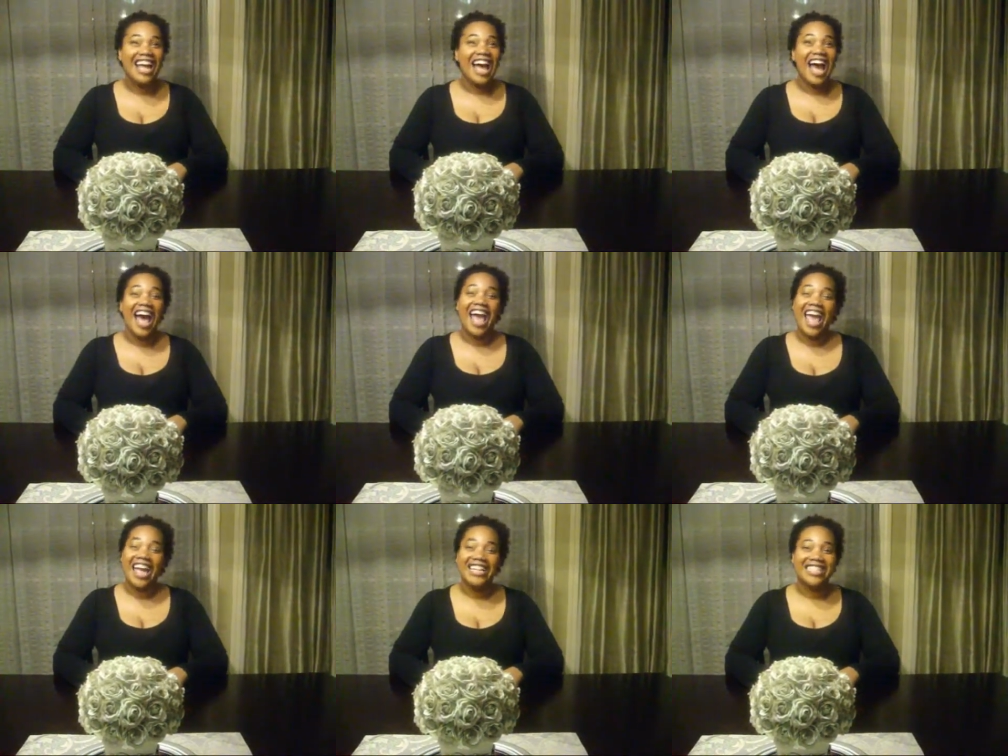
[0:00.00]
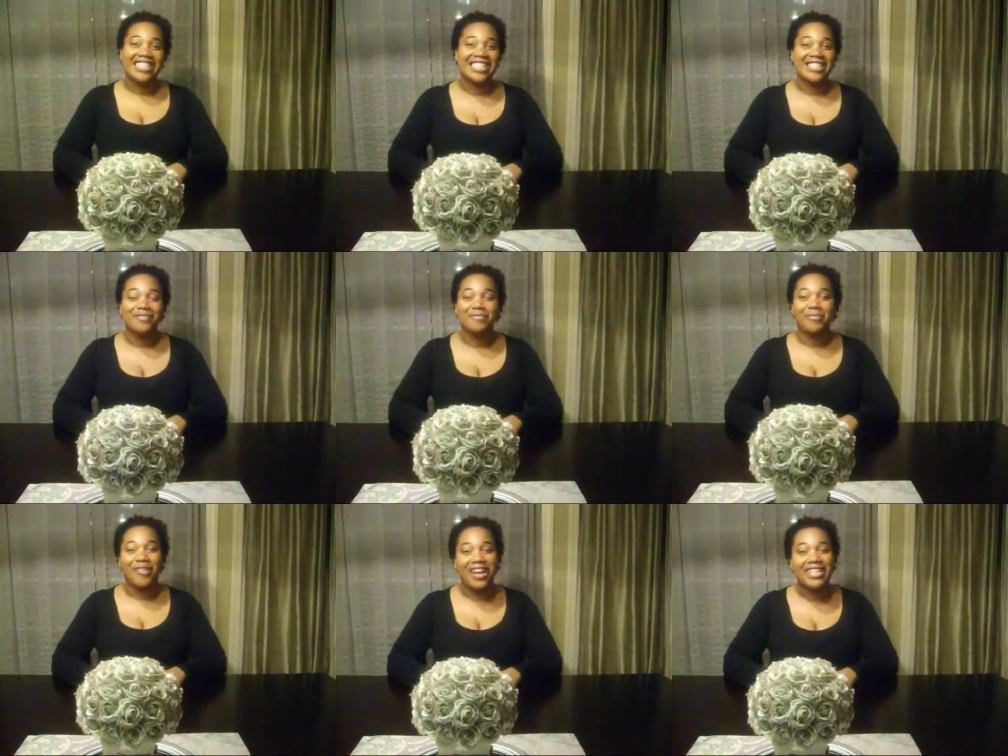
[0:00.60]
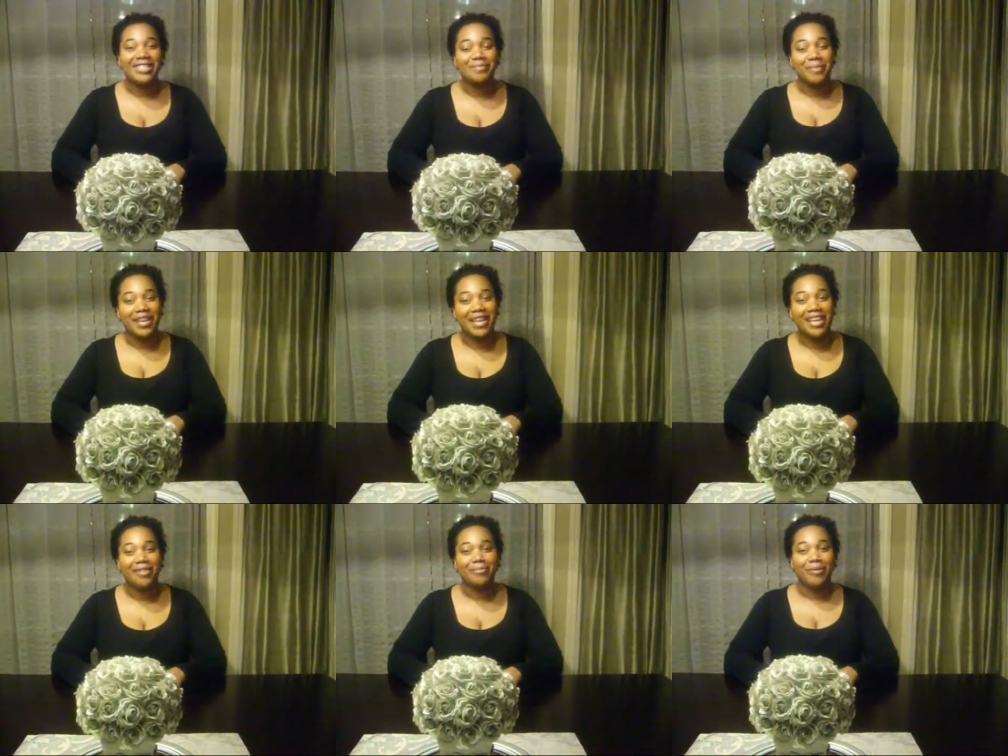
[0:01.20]
I had to just embrace
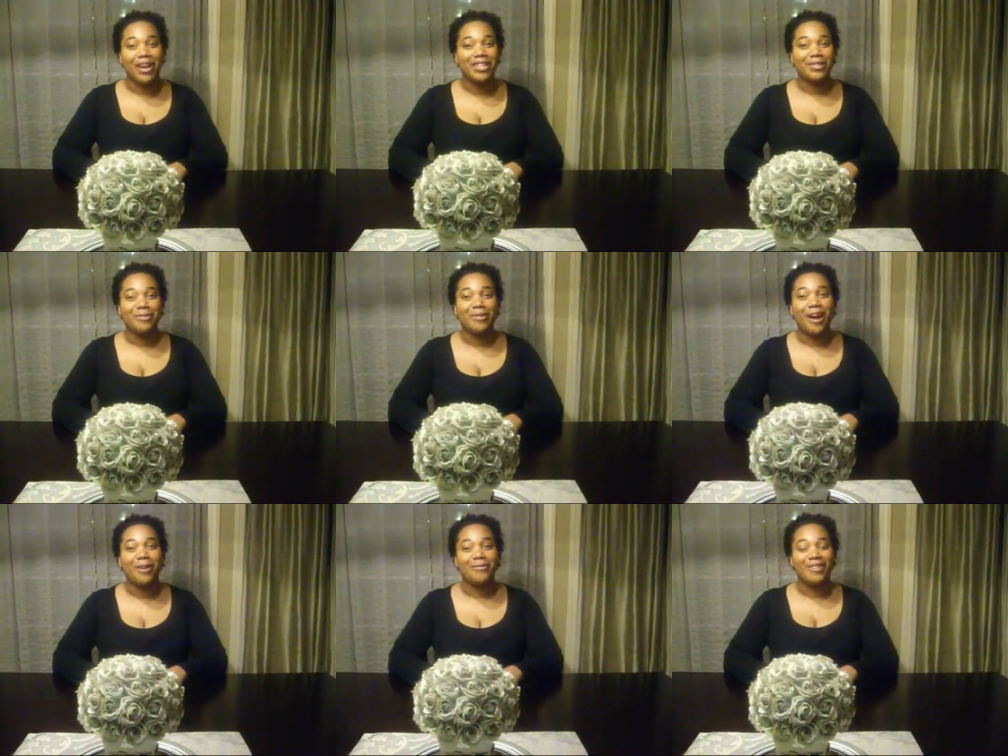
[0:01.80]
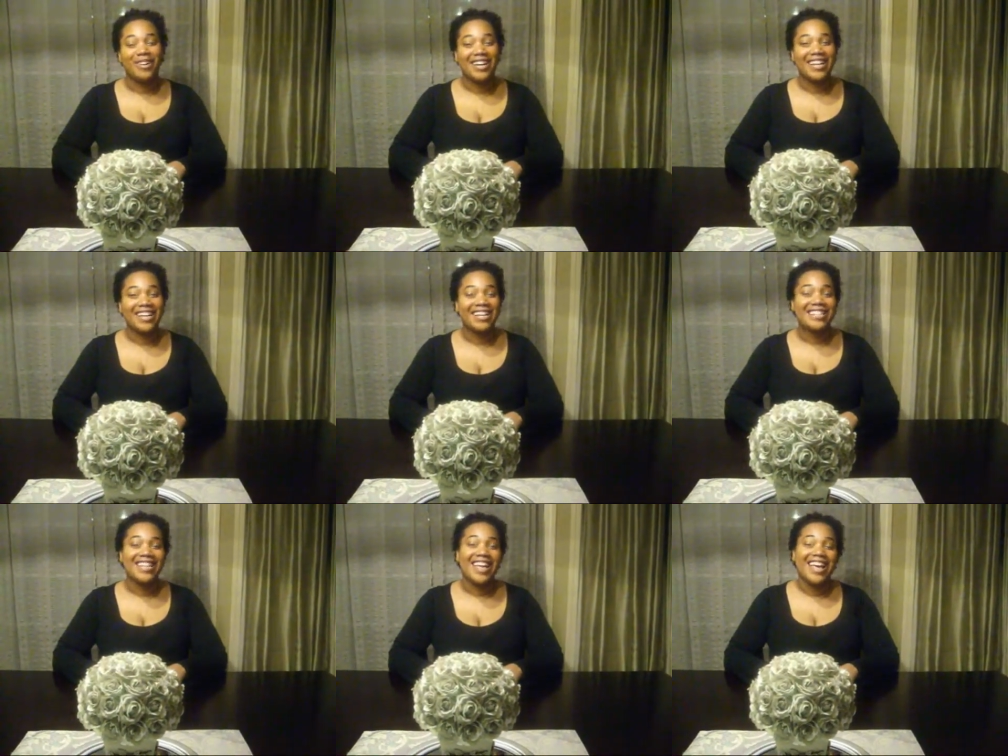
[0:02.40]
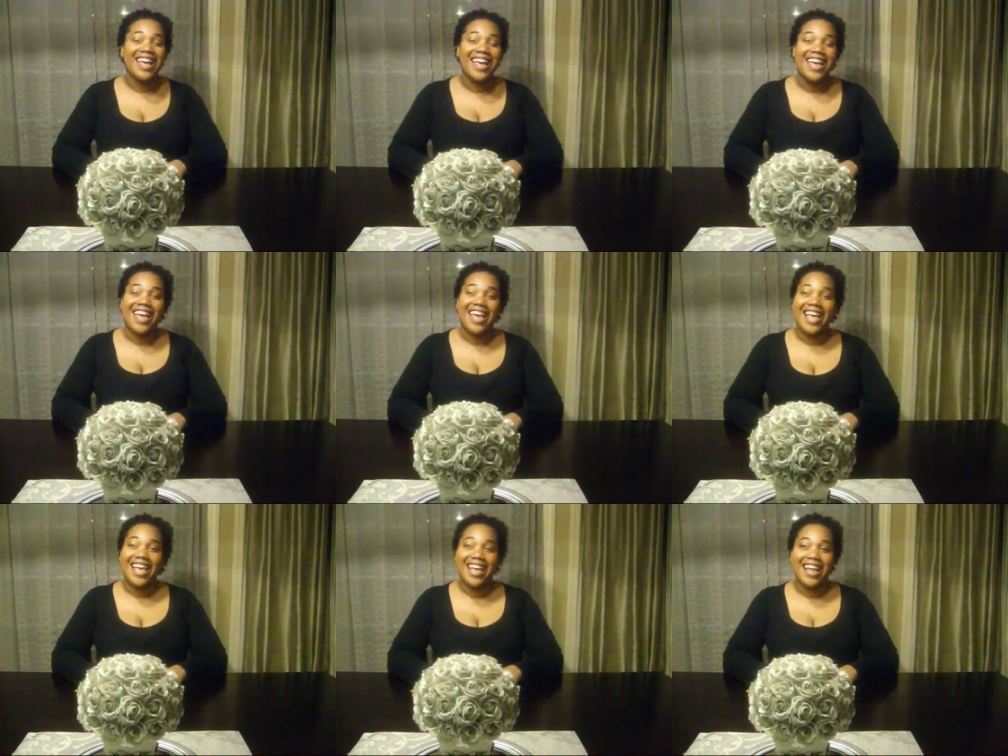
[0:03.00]
me, embrace who I was,
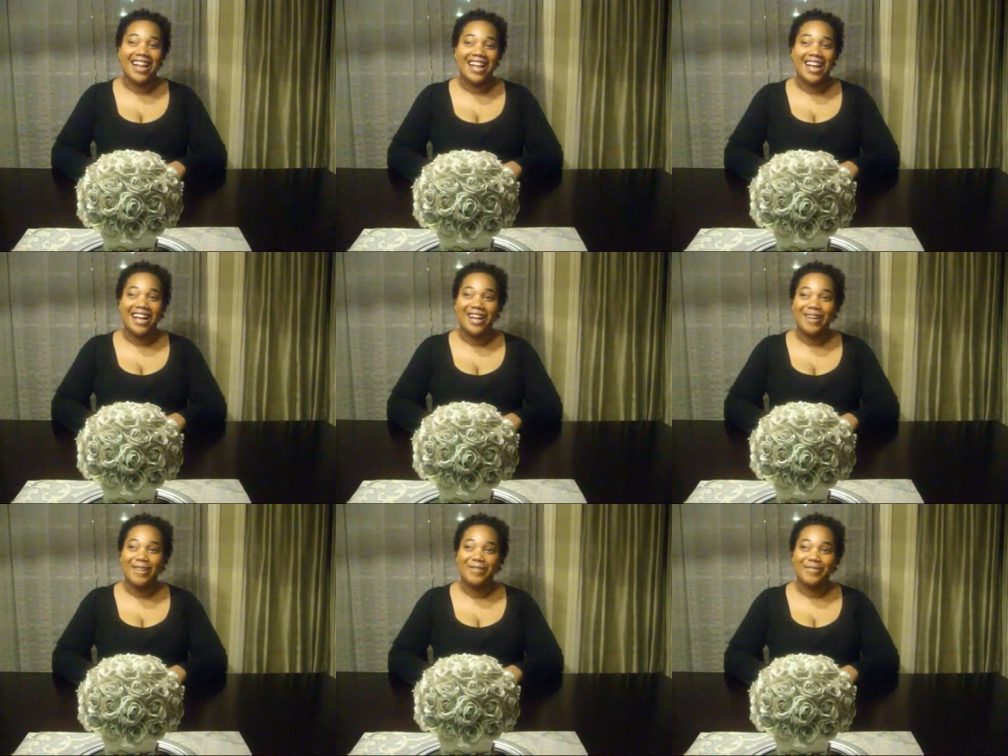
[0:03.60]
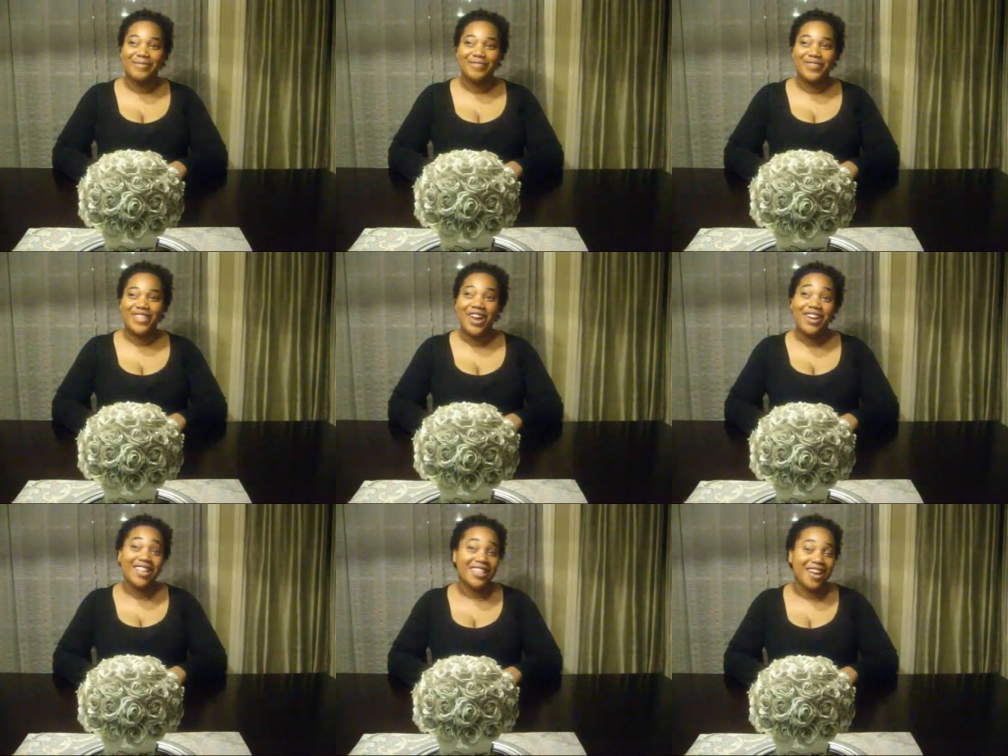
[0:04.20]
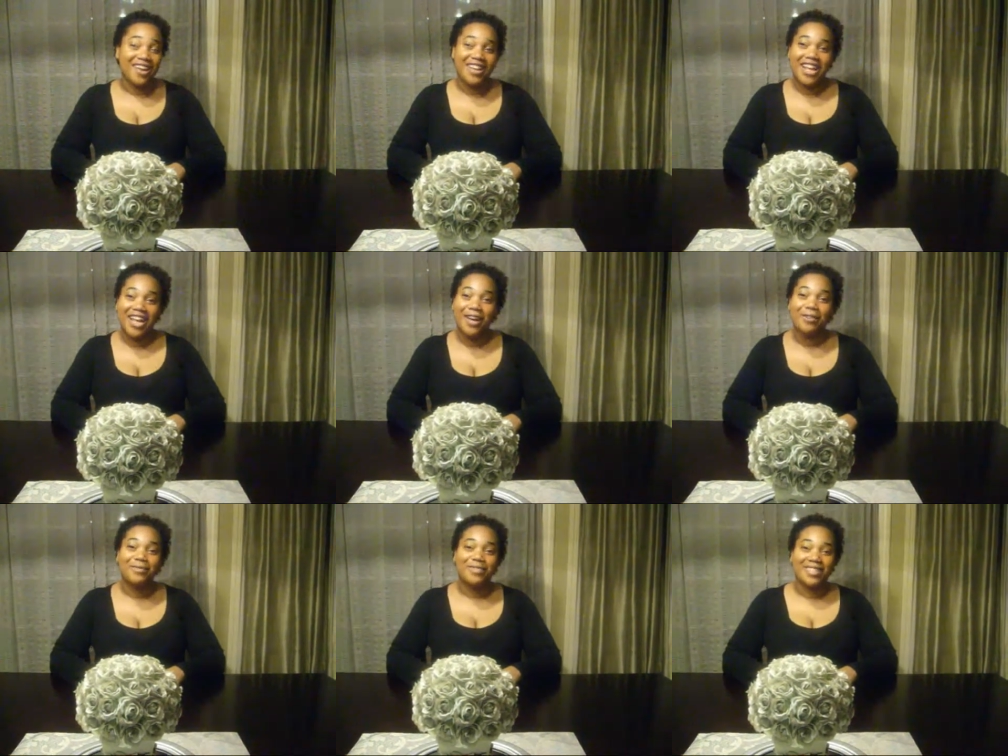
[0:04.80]
and um, turning 30
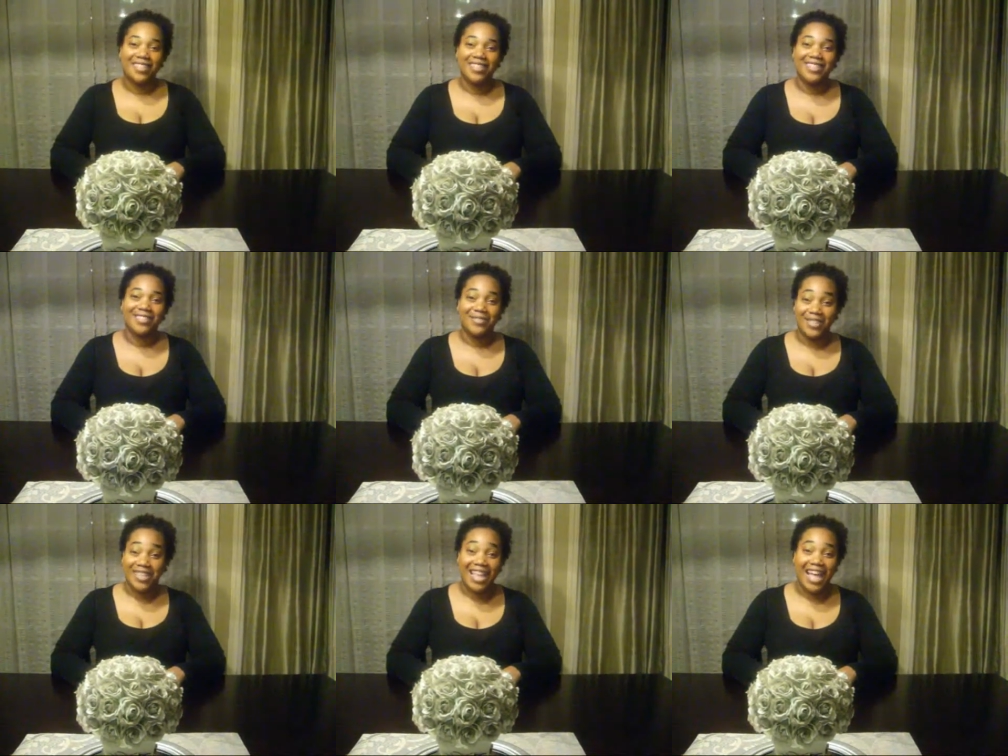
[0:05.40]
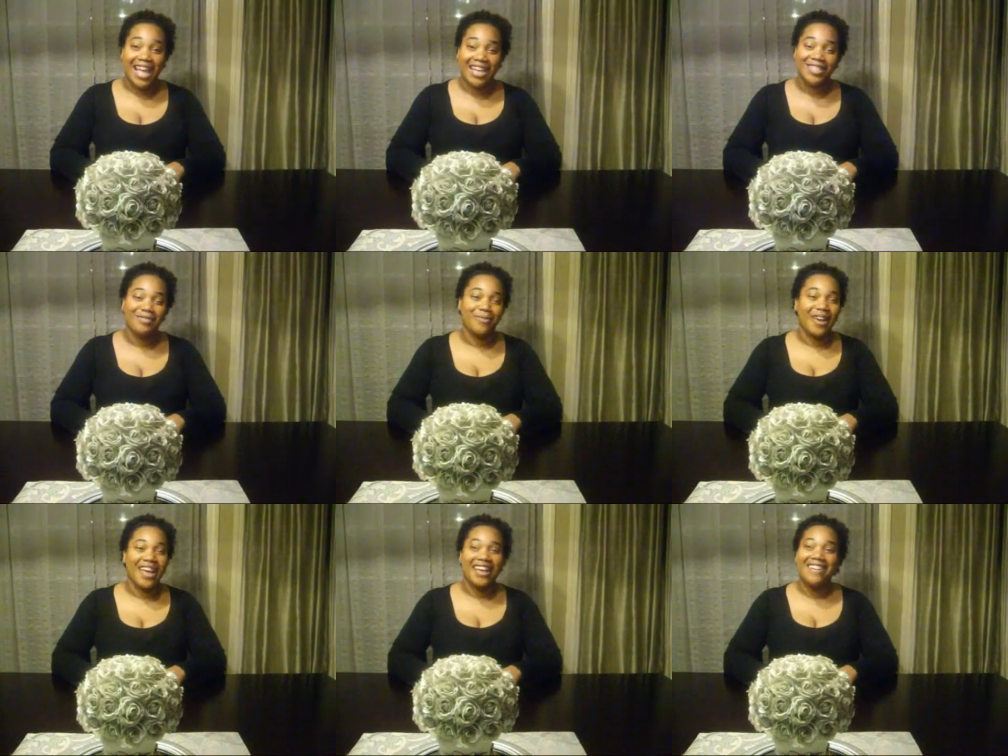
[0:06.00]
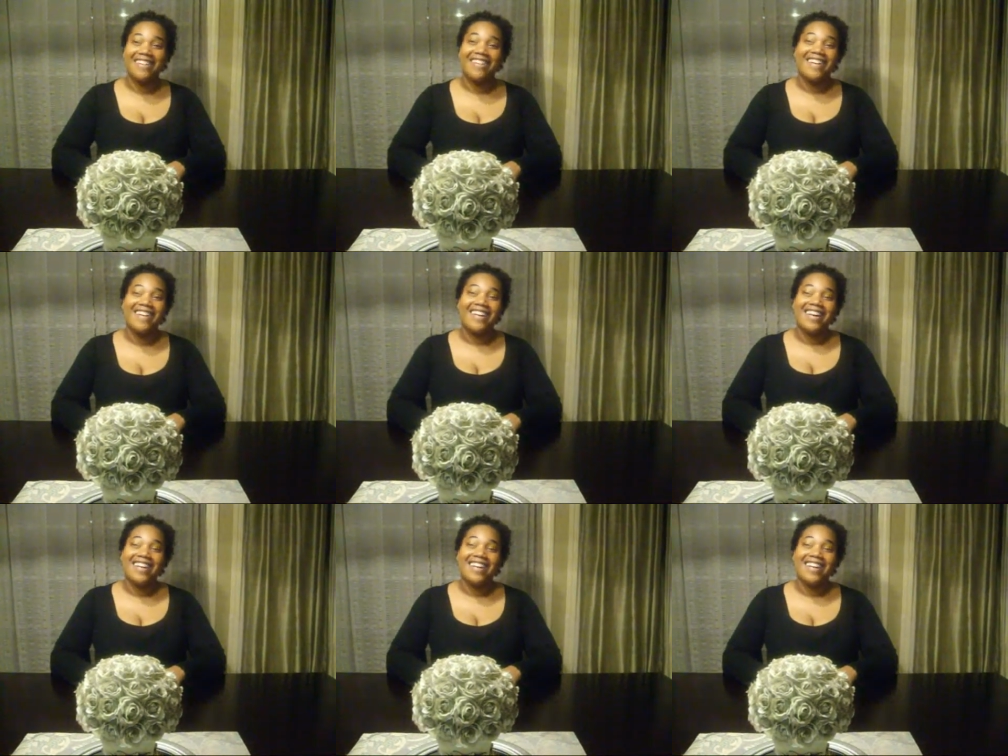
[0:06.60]
helped with that as well.